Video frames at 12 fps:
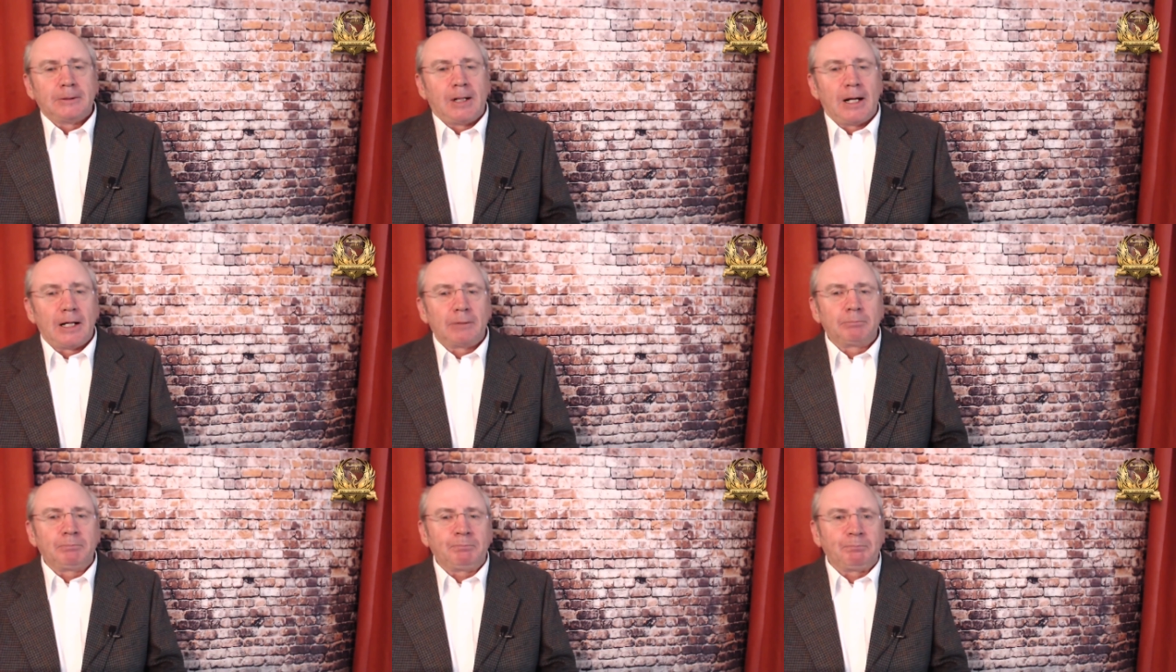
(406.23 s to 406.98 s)

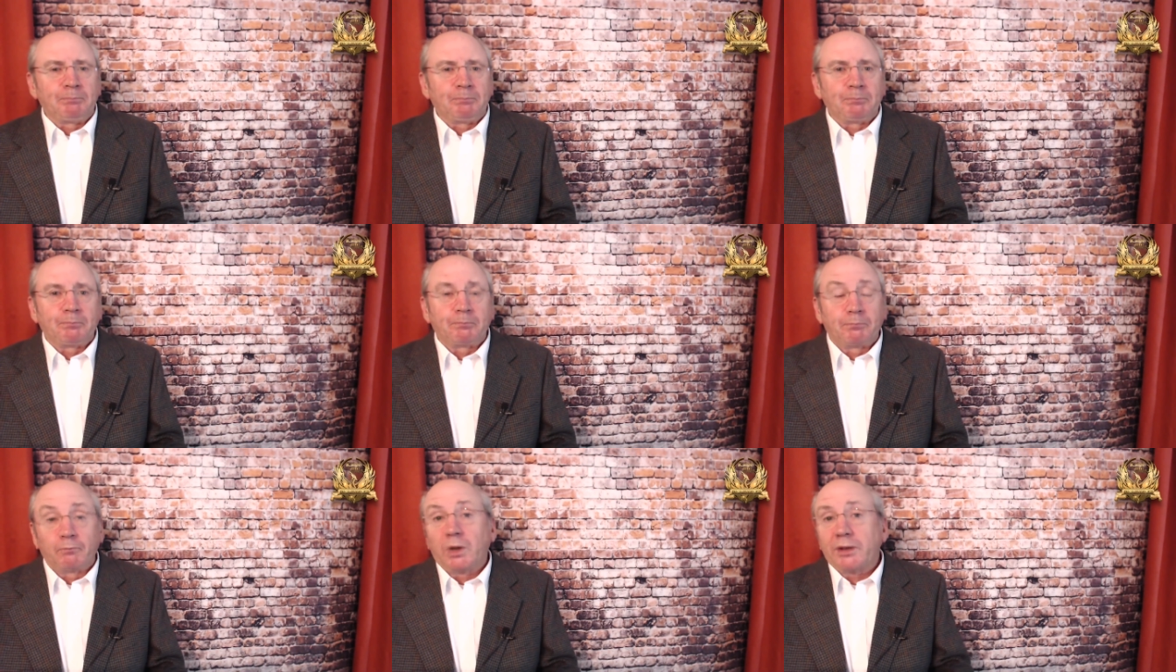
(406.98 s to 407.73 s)
Um,
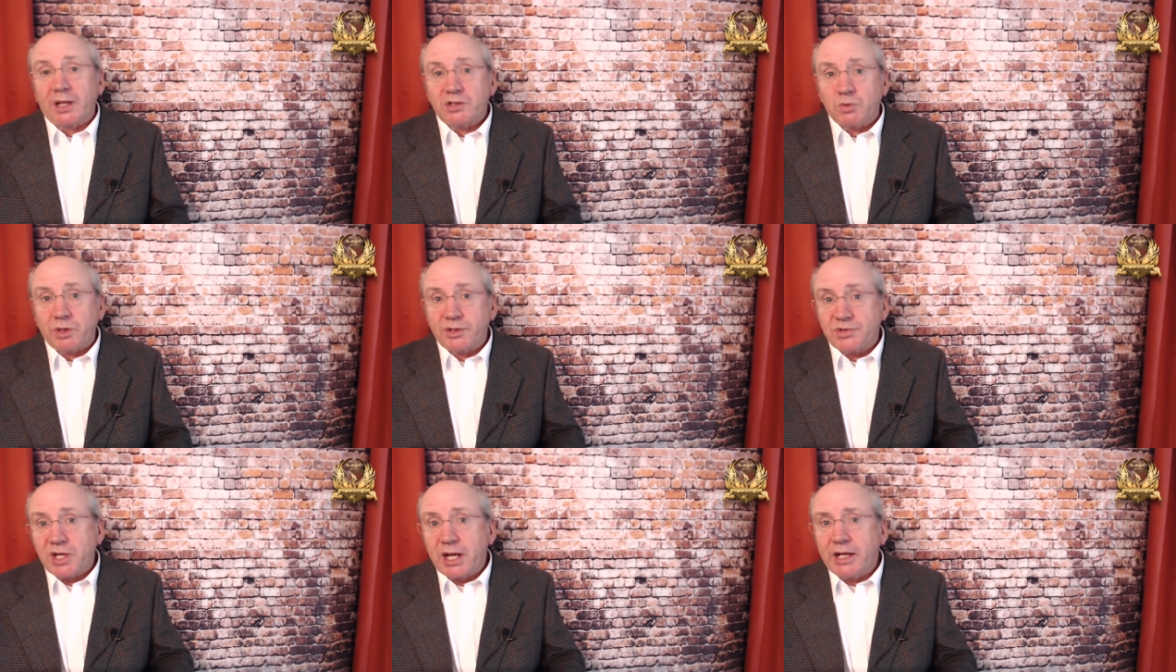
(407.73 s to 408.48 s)
well, that's what the
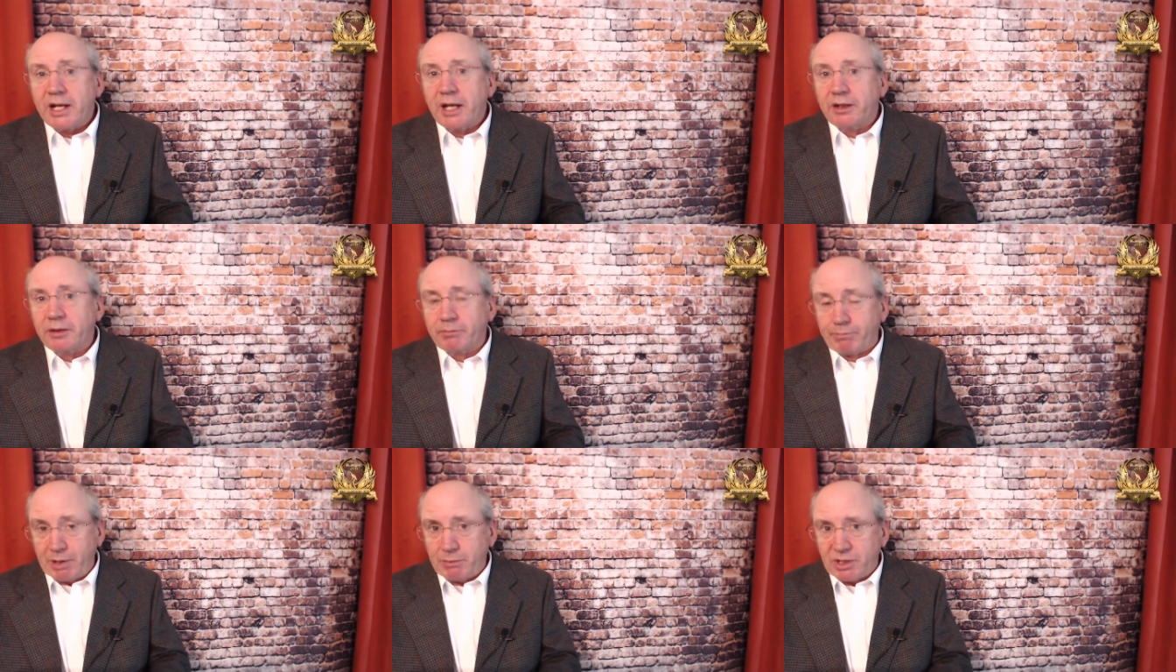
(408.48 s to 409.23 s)
CNN and
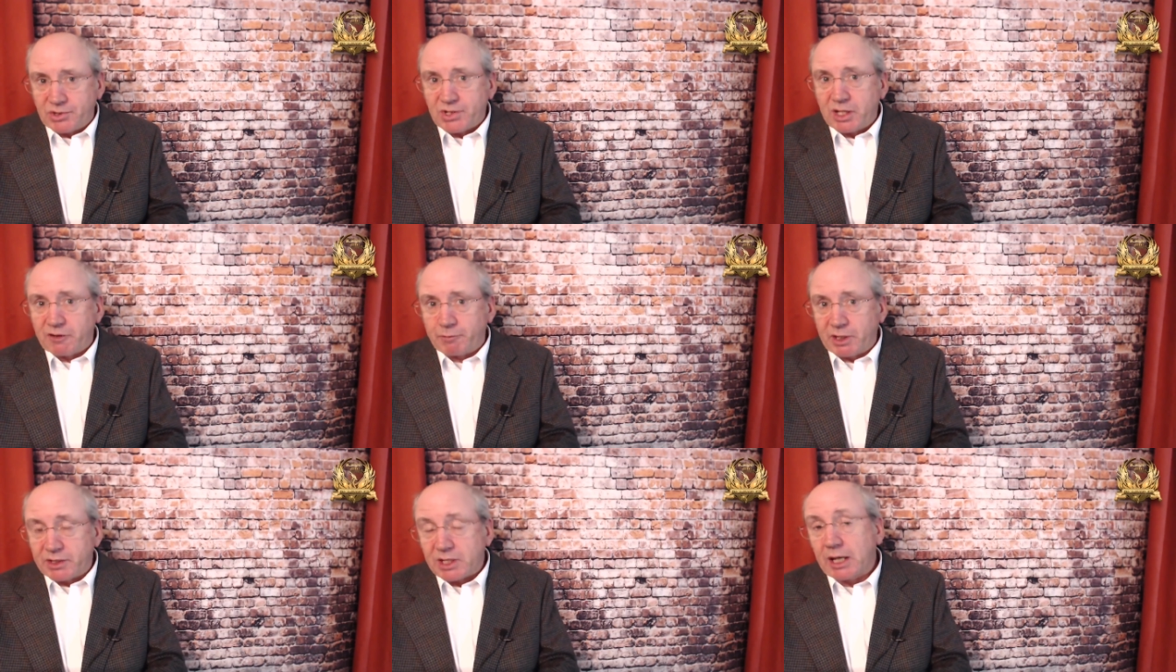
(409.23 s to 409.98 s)
BBC have
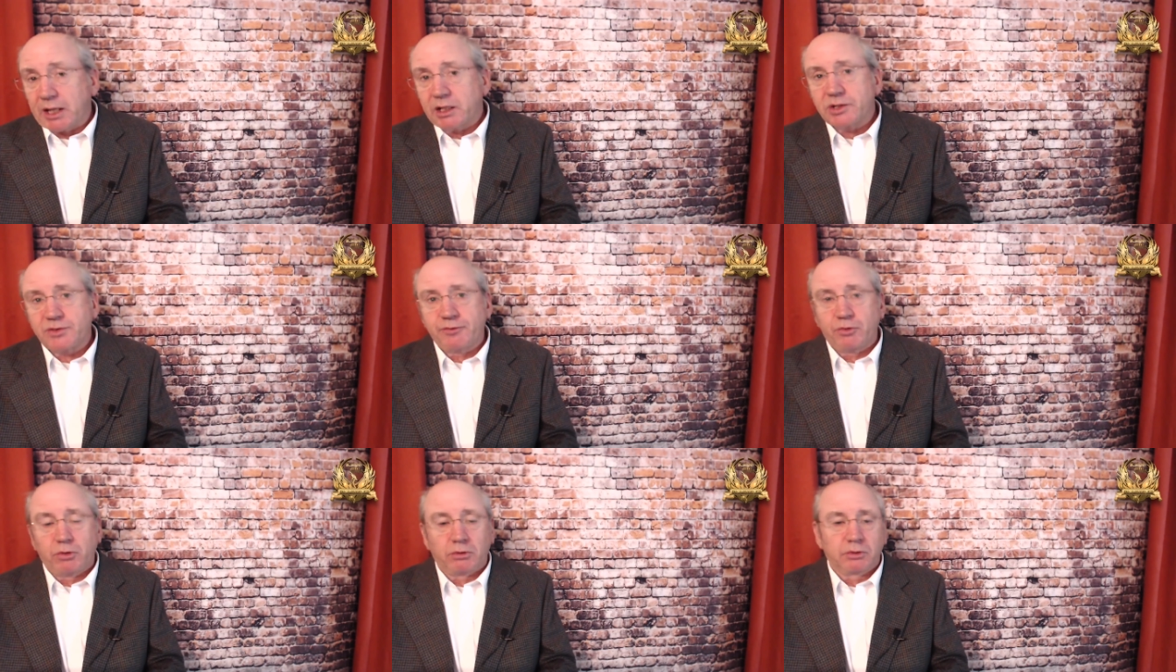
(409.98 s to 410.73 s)
been telling us
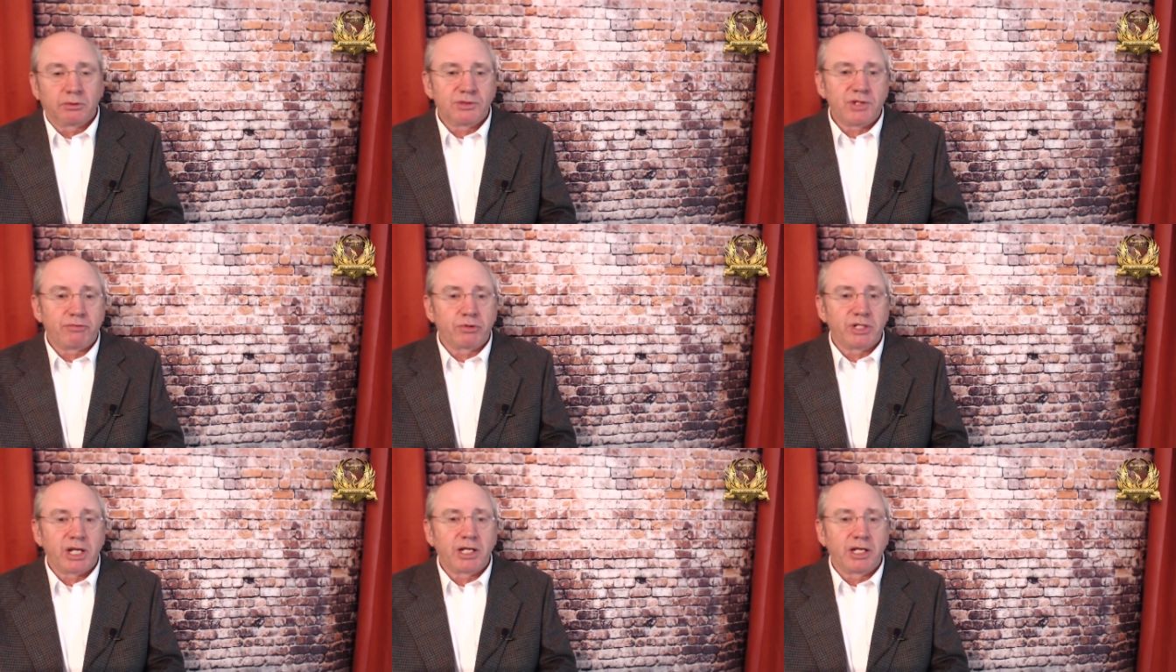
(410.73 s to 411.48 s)
for several
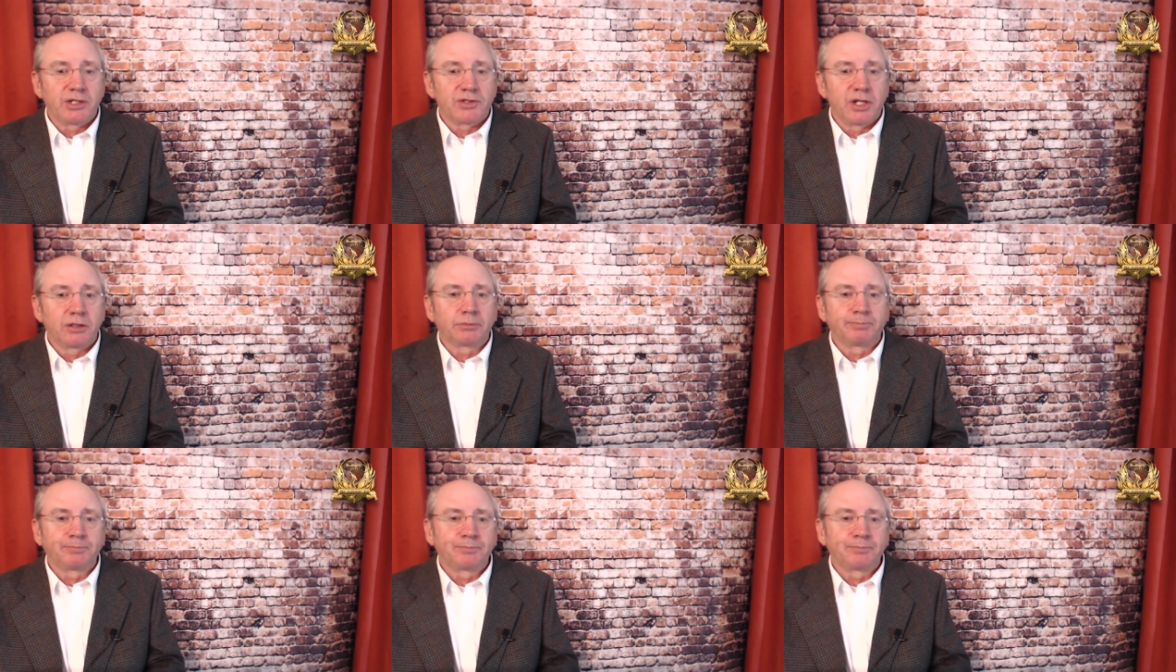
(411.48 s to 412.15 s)
decades now.